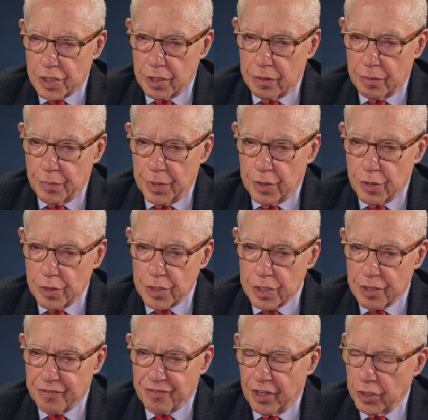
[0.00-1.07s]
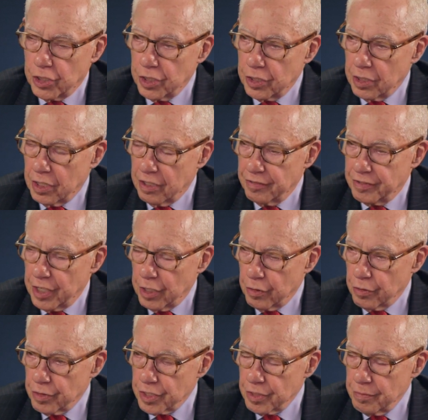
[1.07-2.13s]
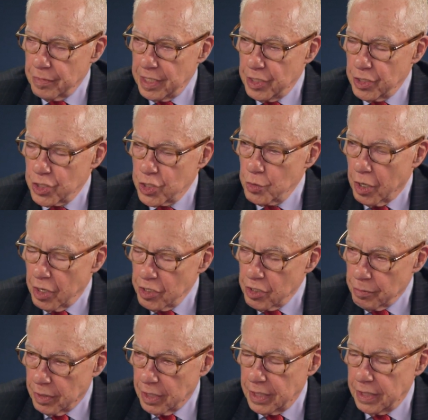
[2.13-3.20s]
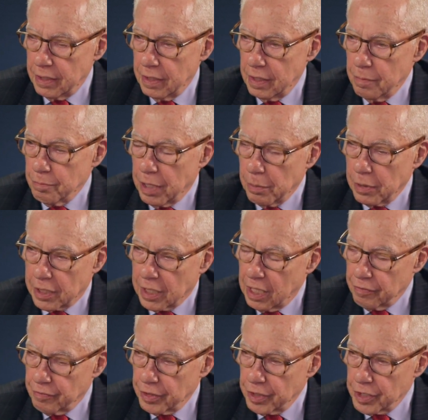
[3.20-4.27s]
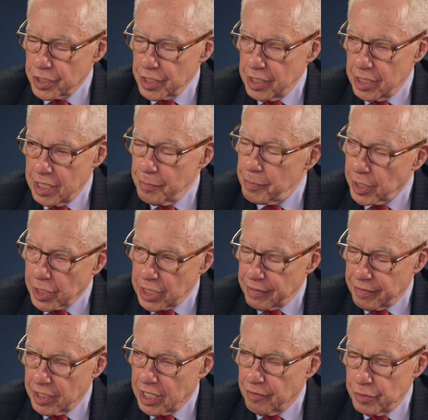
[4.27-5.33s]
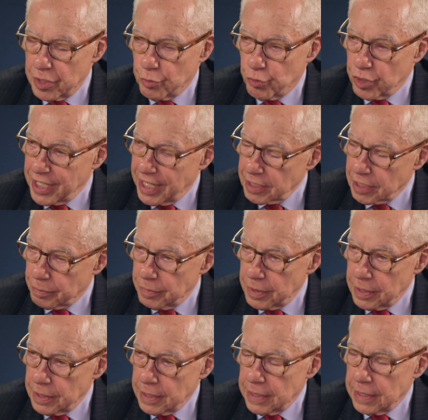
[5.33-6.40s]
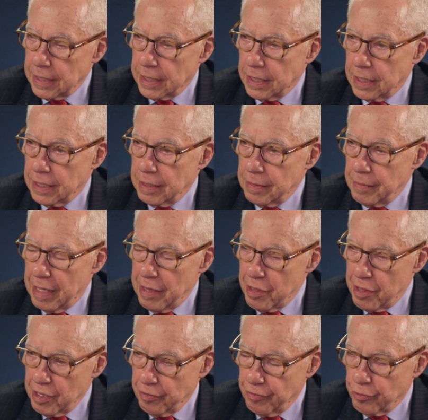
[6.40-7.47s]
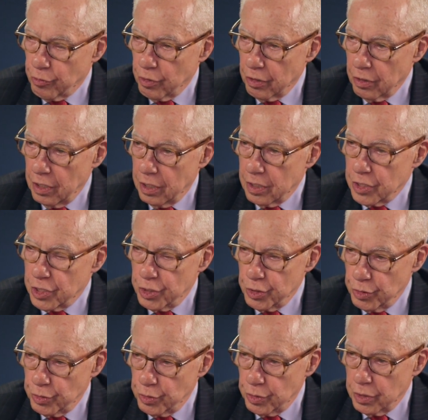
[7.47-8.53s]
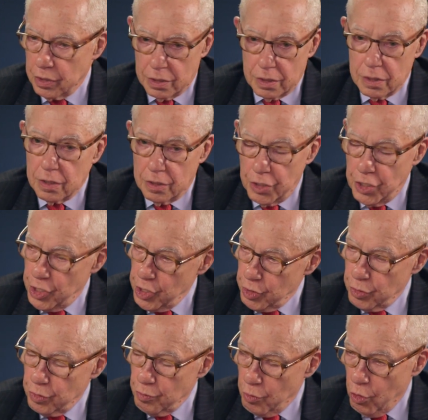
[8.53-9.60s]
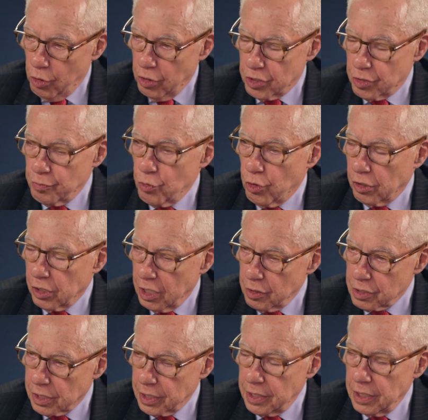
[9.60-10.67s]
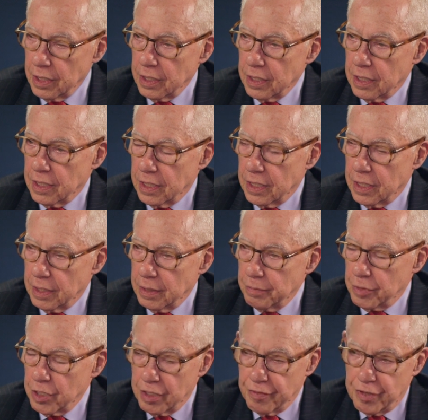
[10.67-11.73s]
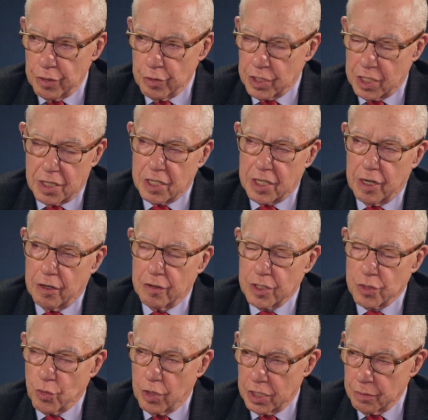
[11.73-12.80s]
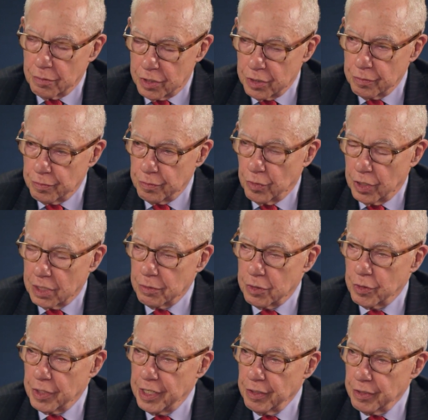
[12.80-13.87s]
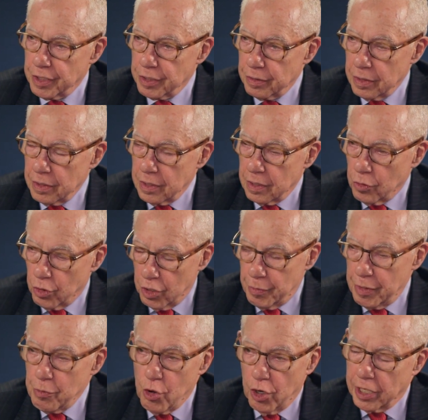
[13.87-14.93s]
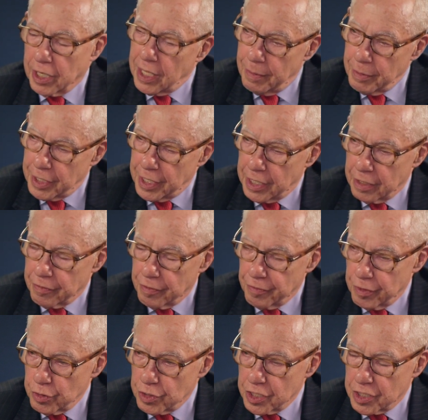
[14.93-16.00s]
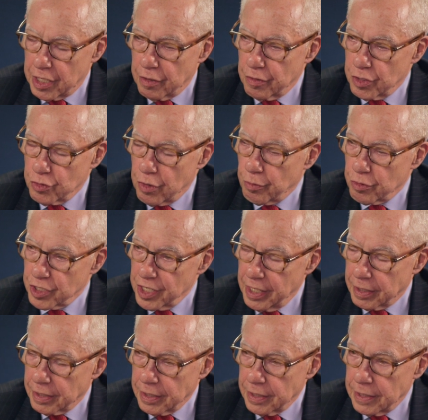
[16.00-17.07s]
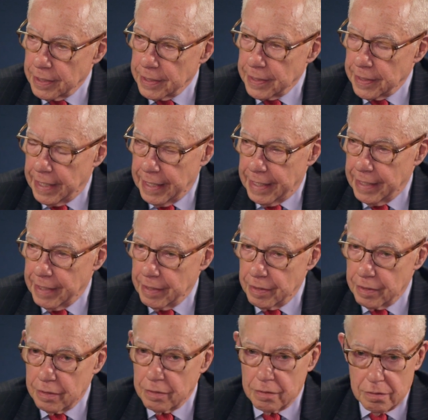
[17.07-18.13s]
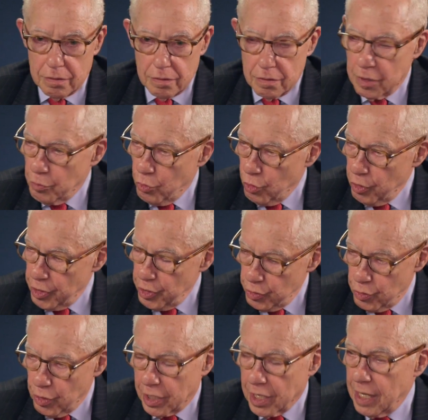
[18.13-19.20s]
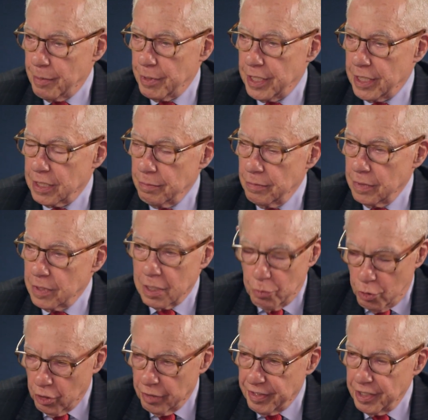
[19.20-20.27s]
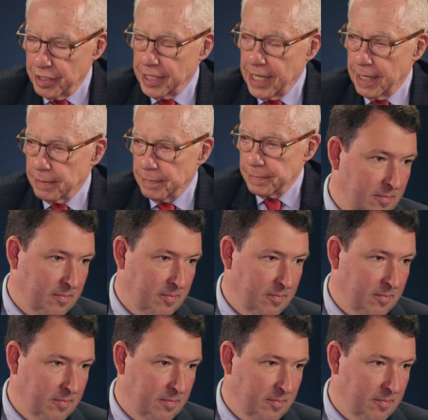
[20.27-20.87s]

the because the function of terrorism is to undermine public confidence in the ability of the government to protect them, um, and therefore to hew more more closely um, to the views that the terrorists want them to want them to adhere to, or to be more accommodating of the views the terrorists represent. And the more you accommodate them, the more of it you get.